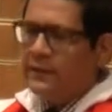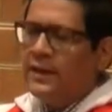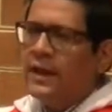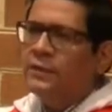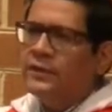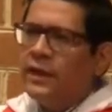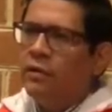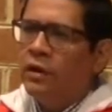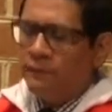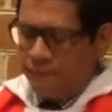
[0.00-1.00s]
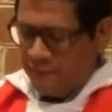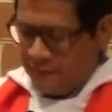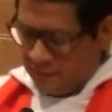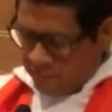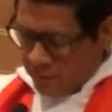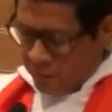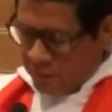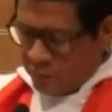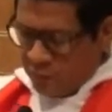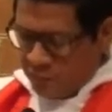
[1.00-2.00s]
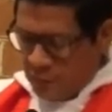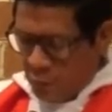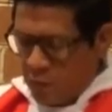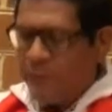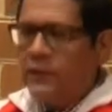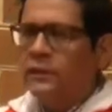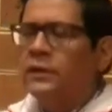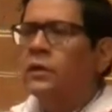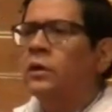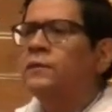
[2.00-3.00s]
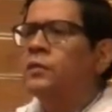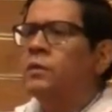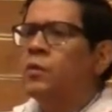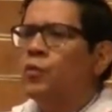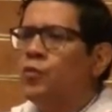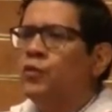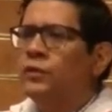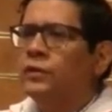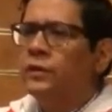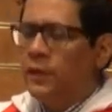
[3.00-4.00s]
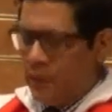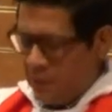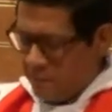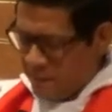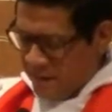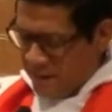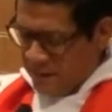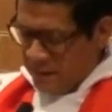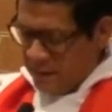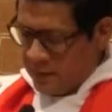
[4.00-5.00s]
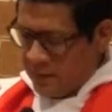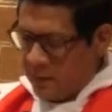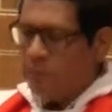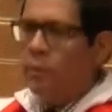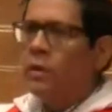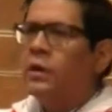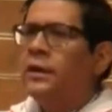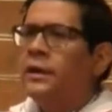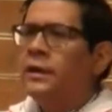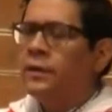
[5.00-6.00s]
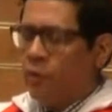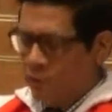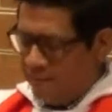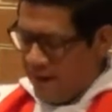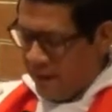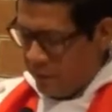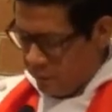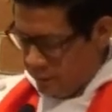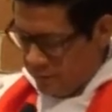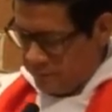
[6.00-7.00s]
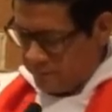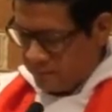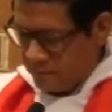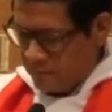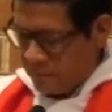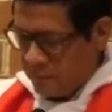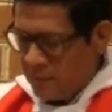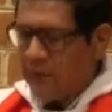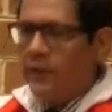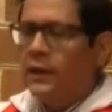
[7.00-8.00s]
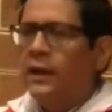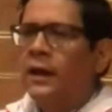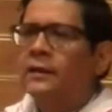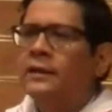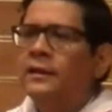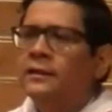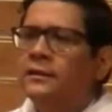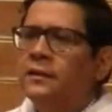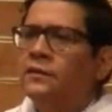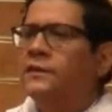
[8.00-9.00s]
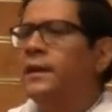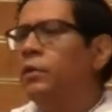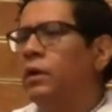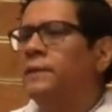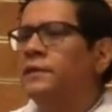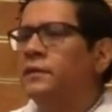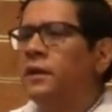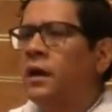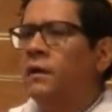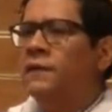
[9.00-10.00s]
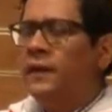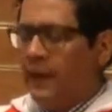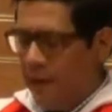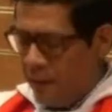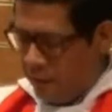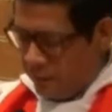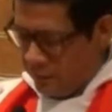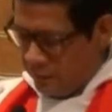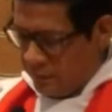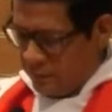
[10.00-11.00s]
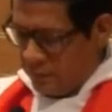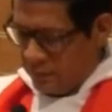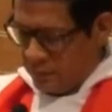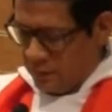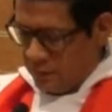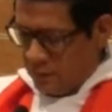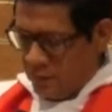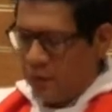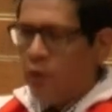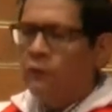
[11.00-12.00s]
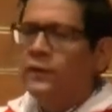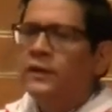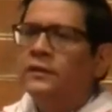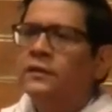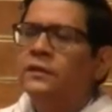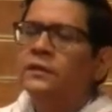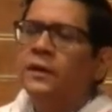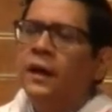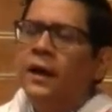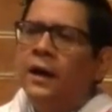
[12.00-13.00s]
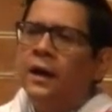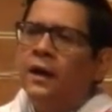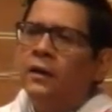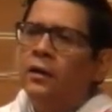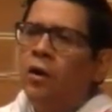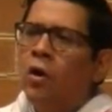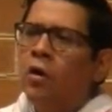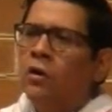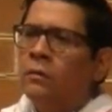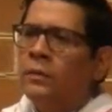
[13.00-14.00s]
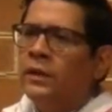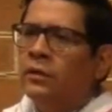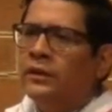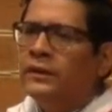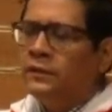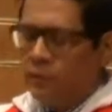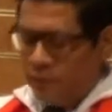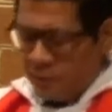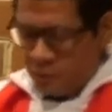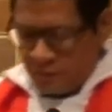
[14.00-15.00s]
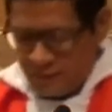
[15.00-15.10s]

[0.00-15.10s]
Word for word: And the name seraph, it's a very interesting word because it comes from a root meaning burning or fiery. And these seraphs are the hairs of this uh, long Middle Eastern